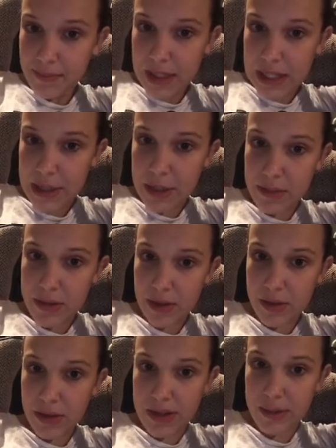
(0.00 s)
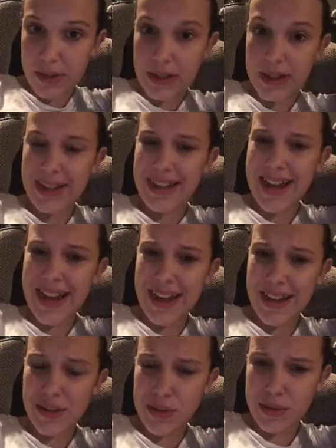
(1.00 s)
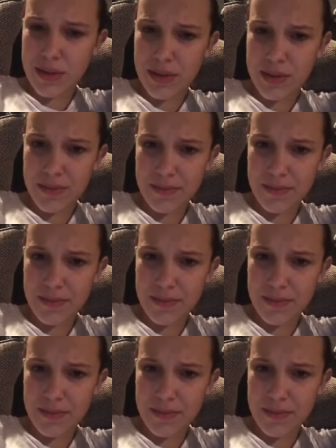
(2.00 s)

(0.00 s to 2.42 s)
Can you come to Honduras one day? Yeah, sure.